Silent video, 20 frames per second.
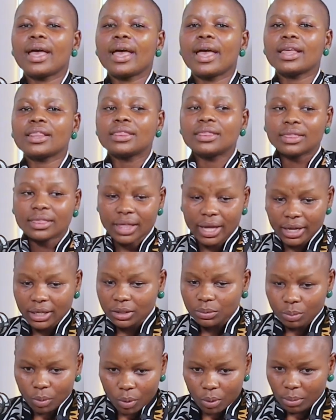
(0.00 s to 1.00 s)
At
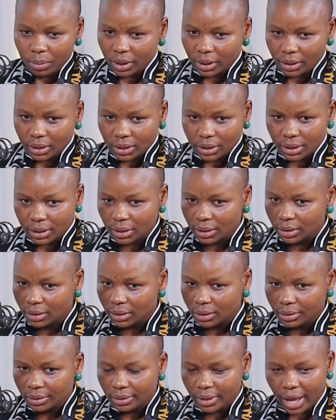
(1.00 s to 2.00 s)
that moment,
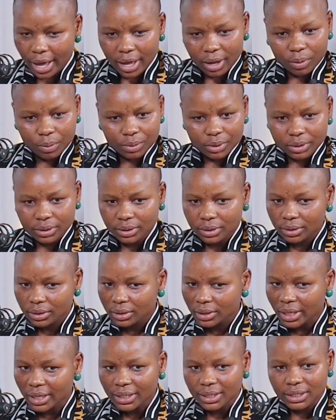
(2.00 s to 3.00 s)
I
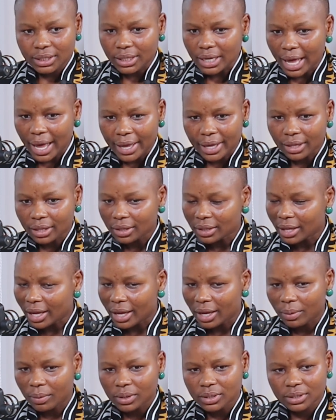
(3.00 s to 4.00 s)
was in denial.
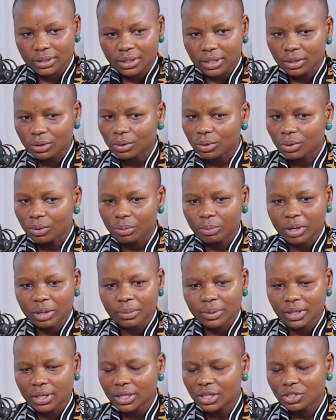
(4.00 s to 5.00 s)
I was saying, no,
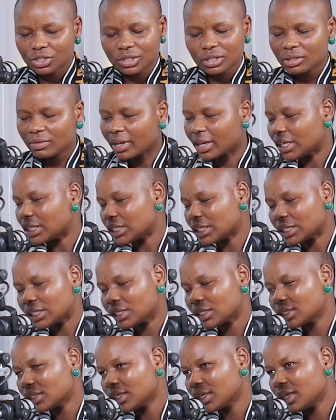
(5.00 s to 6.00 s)
maybe he just
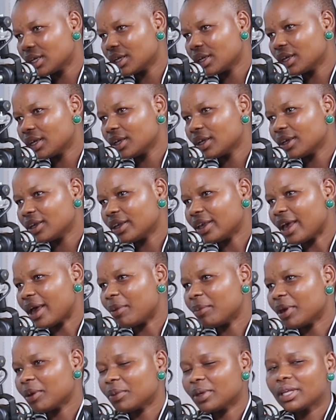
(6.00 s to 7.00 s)
fainted. Yeah,
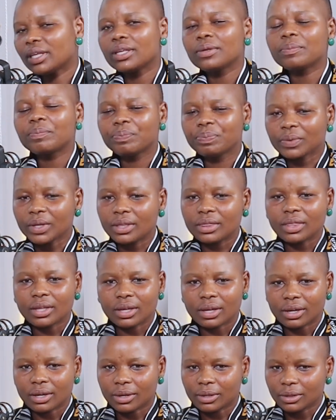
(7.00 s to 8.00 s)
maybe
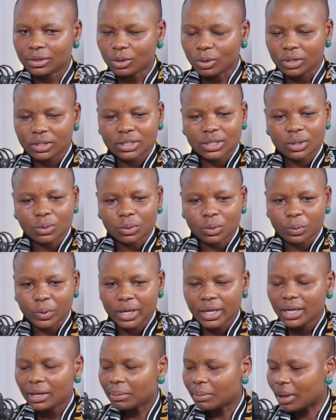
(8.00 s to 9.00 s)
the doctor will
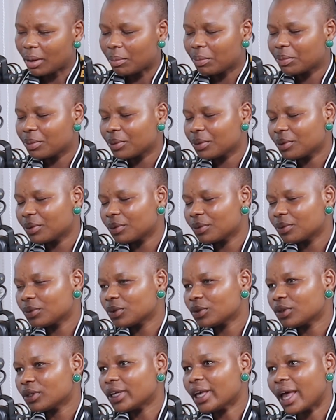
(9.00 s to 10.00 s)
wake him up.
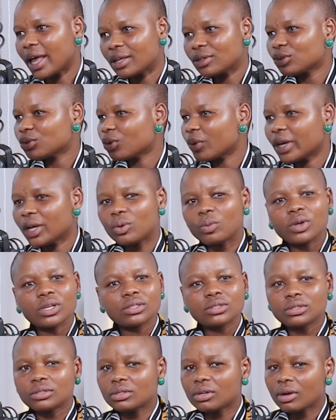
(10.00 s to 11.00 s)
Yeah, so it
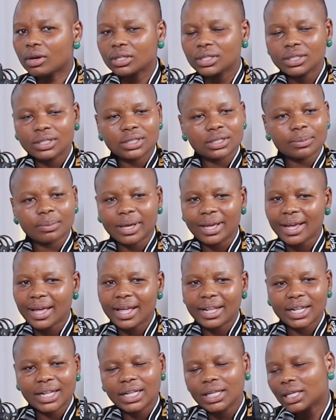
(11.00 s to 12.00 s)
was not being
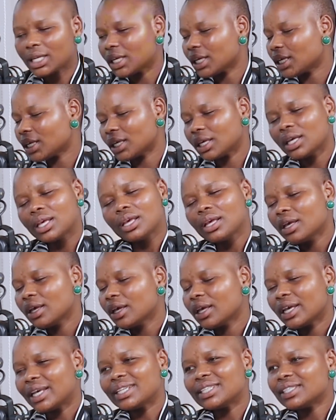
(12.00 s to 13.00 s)
a cliquey.
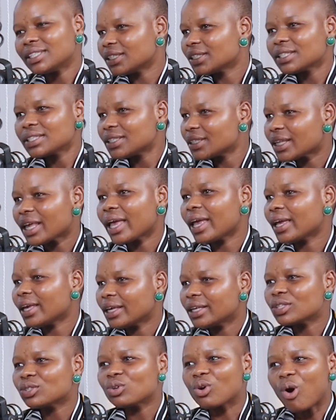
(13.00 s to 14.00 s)
It didn't say
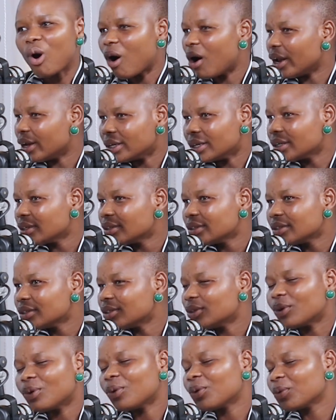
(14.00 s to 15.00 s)
he's gone.
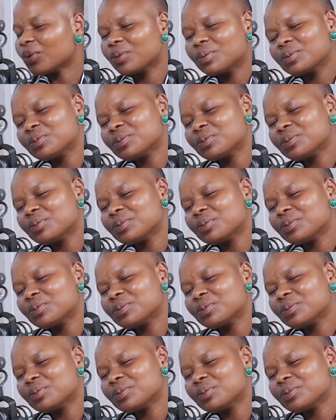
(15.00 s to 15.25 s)
No.